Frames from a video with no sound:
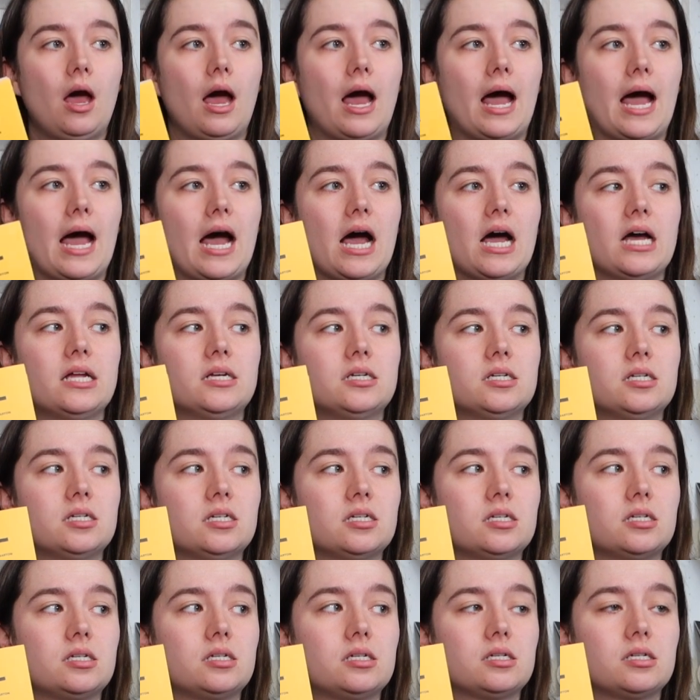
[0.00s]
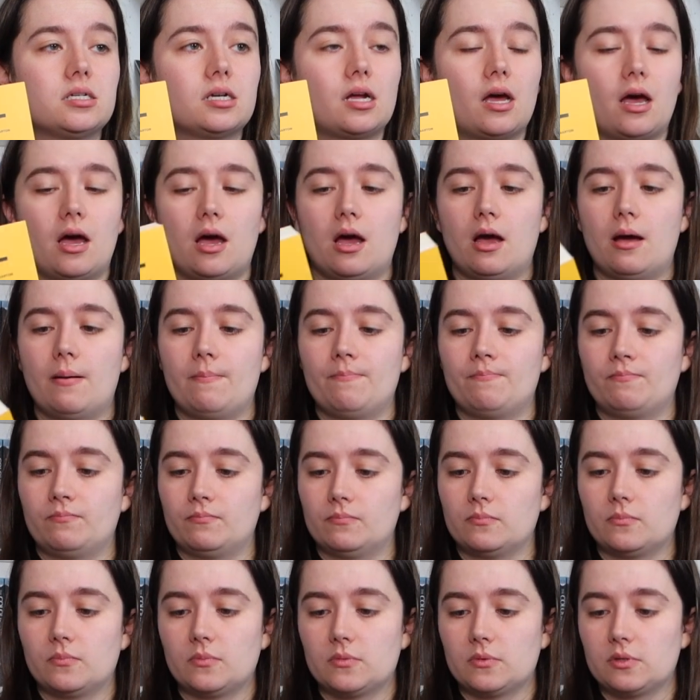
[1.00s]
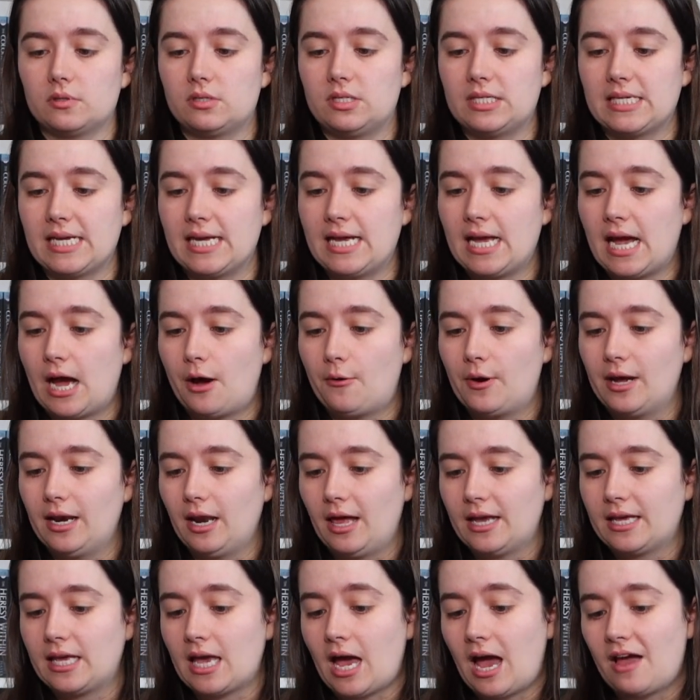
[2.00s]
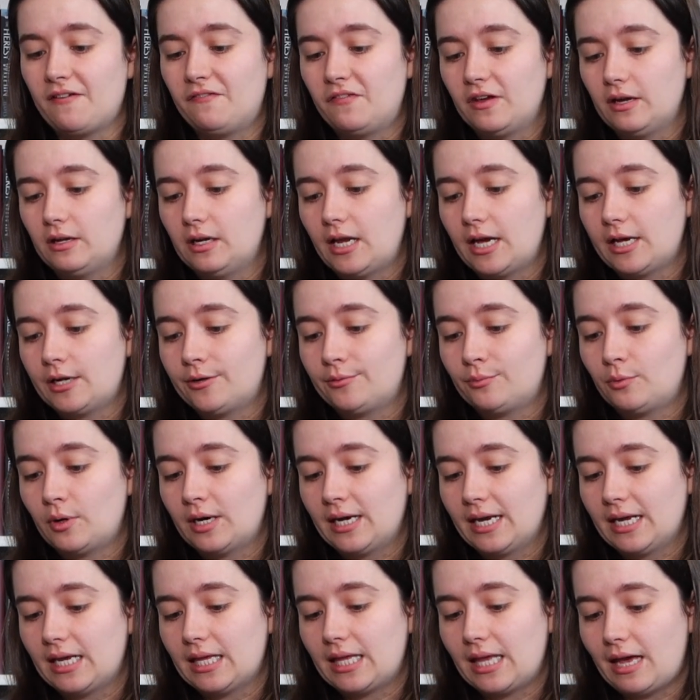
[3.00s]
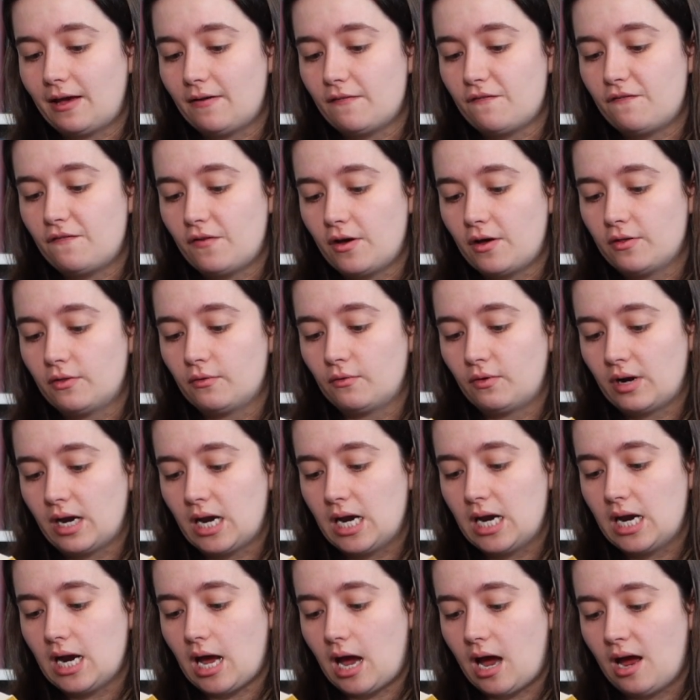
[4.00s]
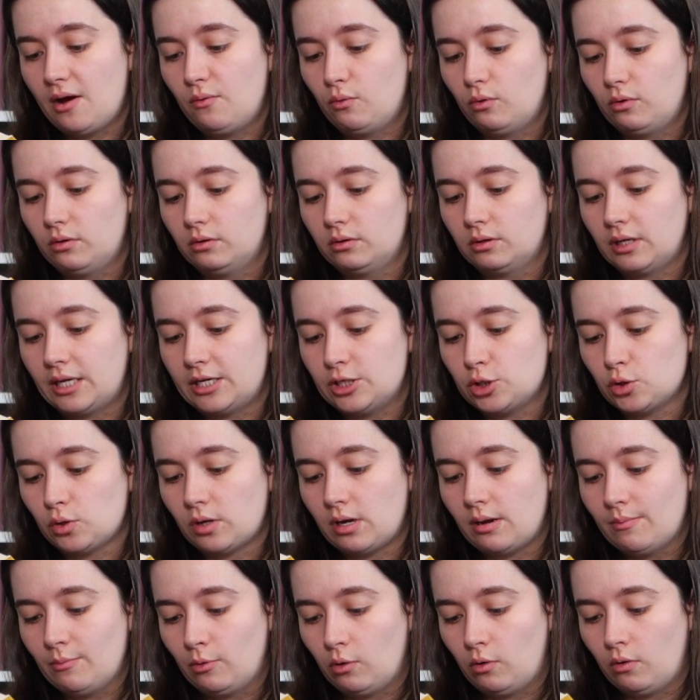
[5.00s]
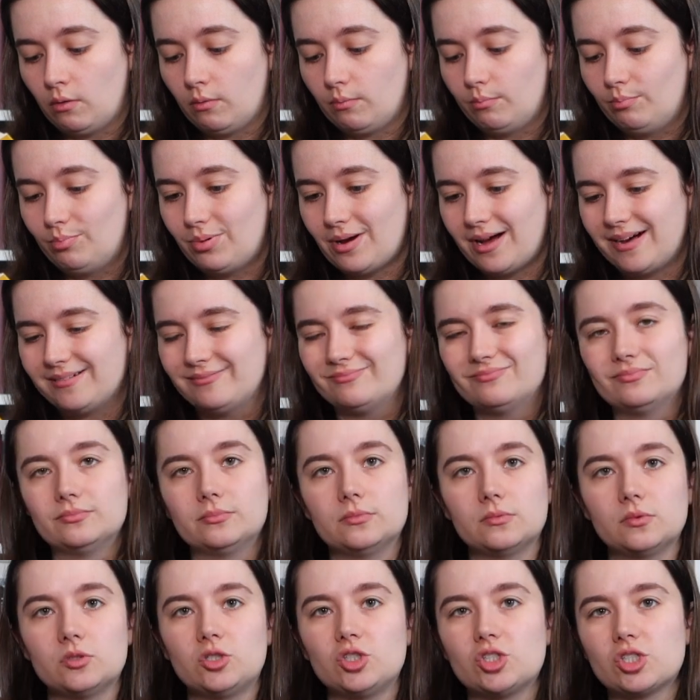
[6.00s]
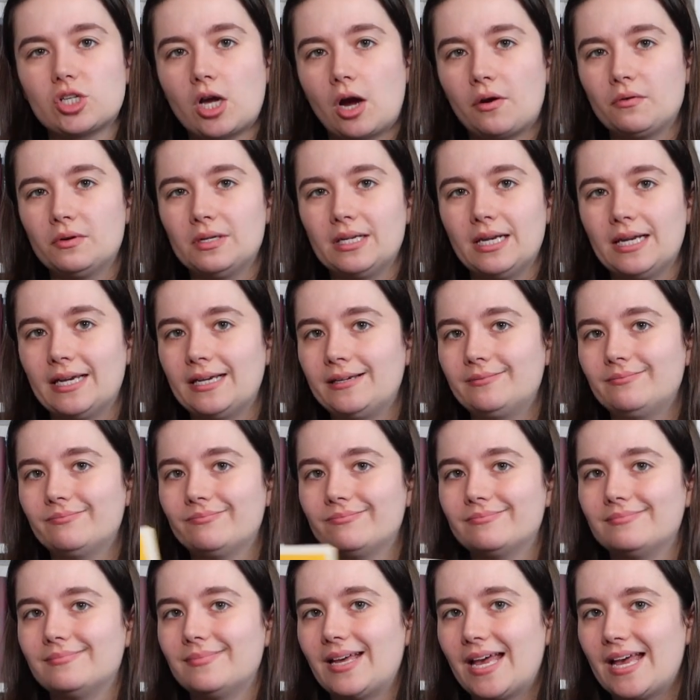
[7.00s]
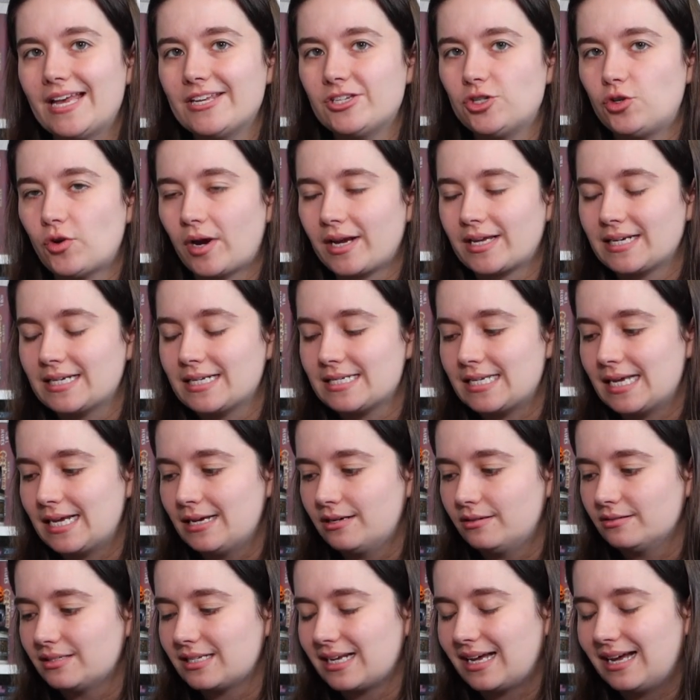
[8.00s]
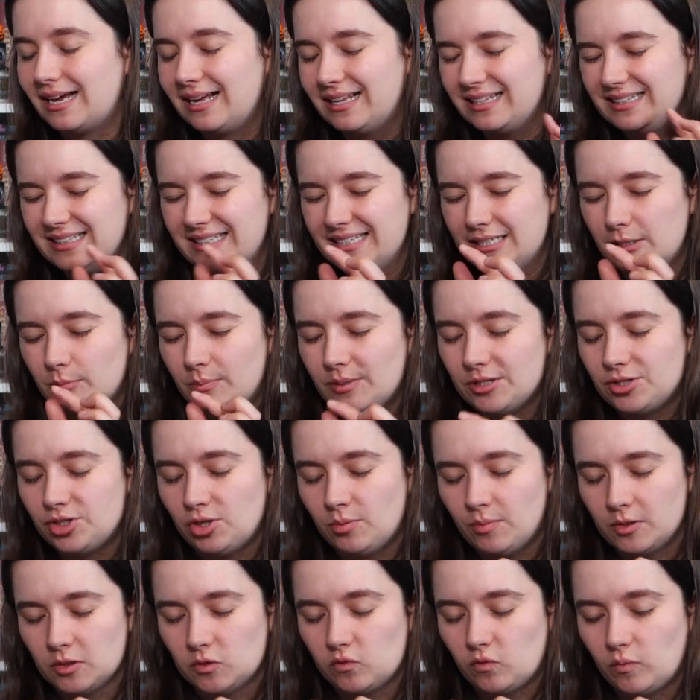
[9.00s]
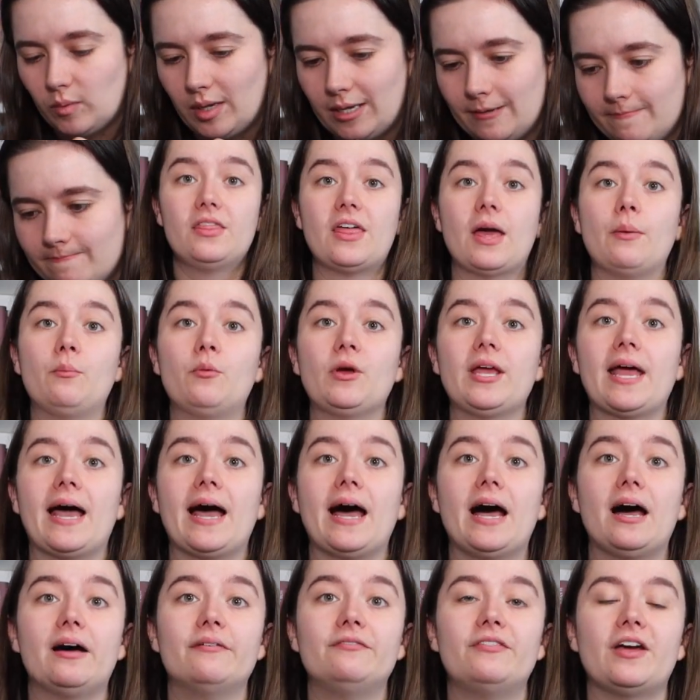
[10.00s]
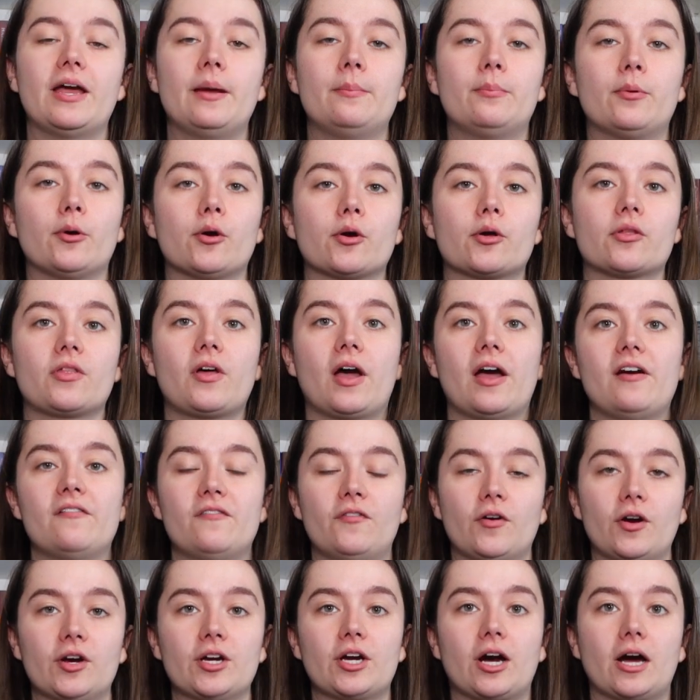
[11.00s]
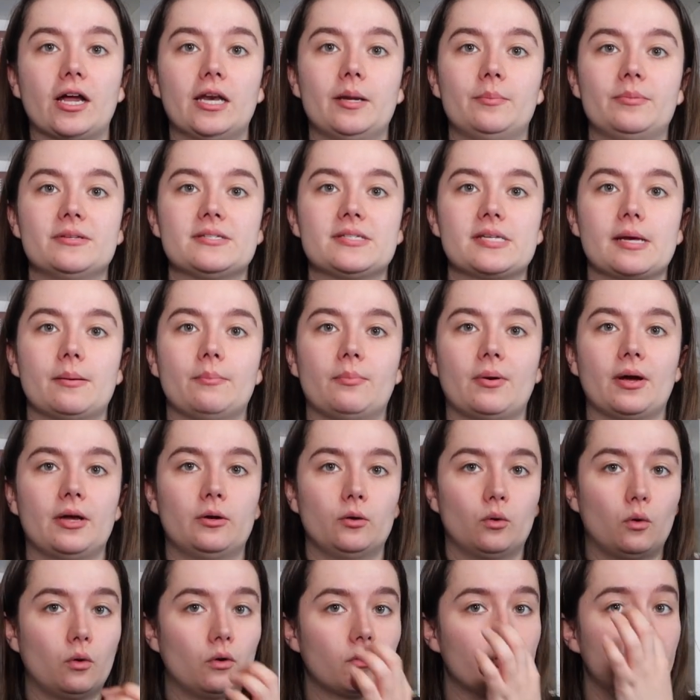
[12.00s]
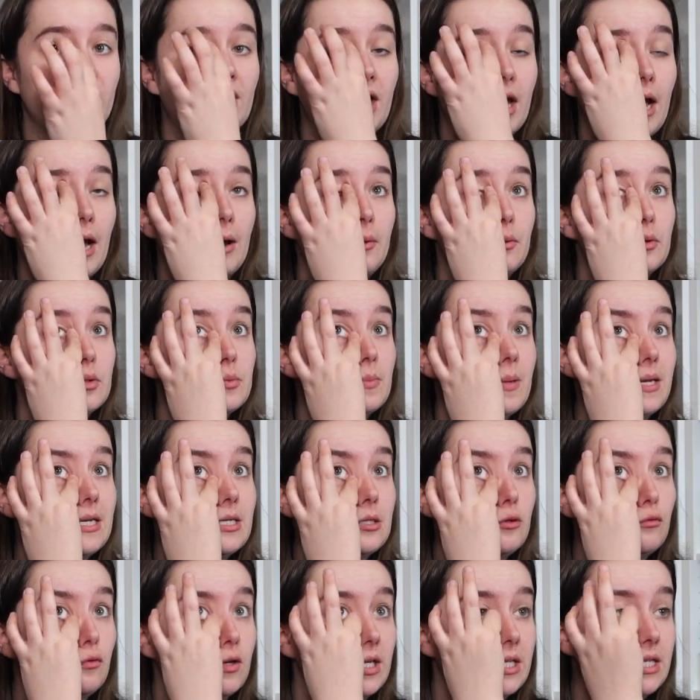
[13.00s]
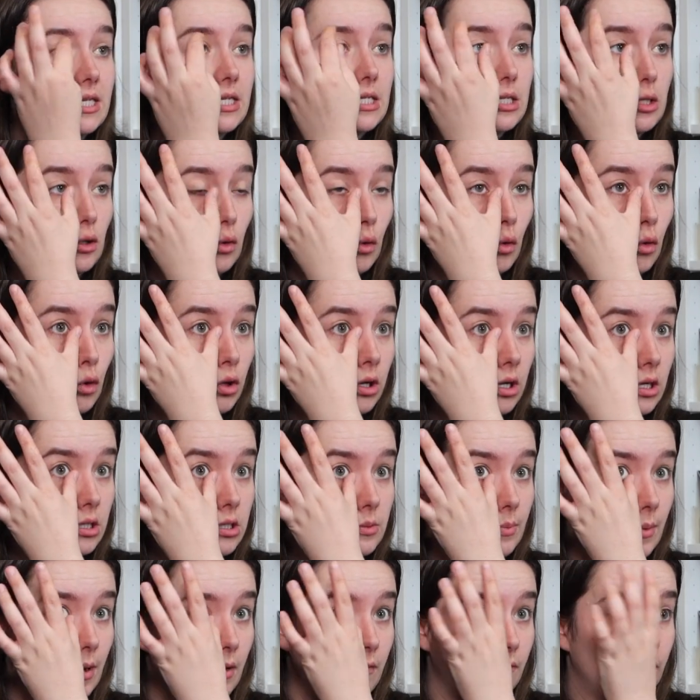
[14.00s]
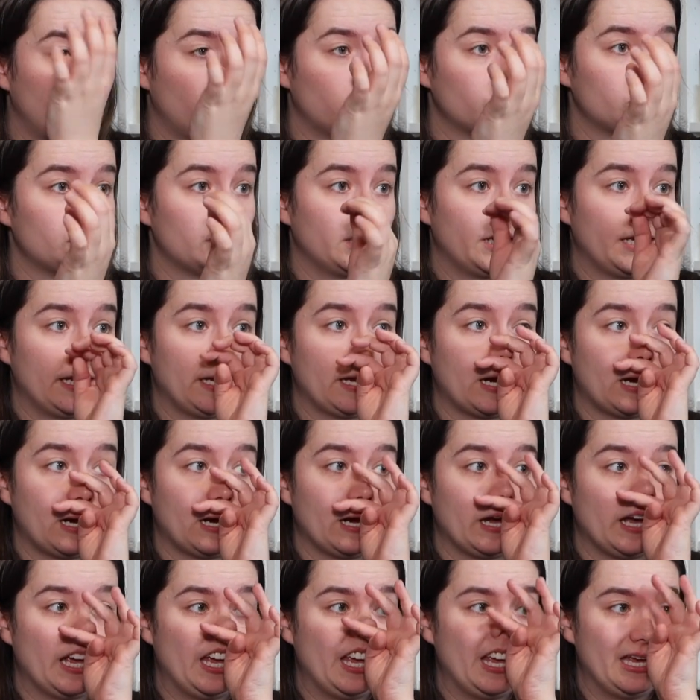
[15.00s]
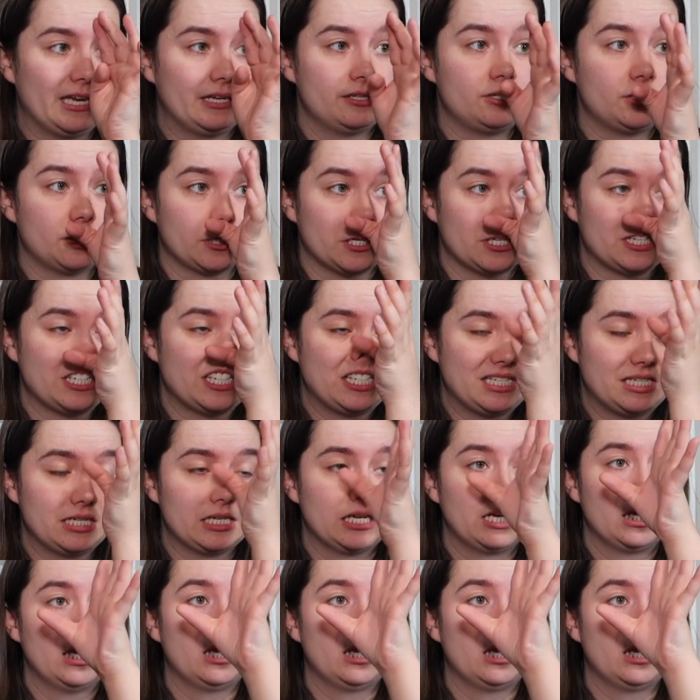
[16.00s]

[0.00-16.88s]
and um, see how I like it. I feel like when I get further in, I will enjoy it more. But just currently, it's dragging its heels a little bit too much for me. Then we have a book that I've very kindly been sent by an author. I was meant to read this in August, but unfortunately I just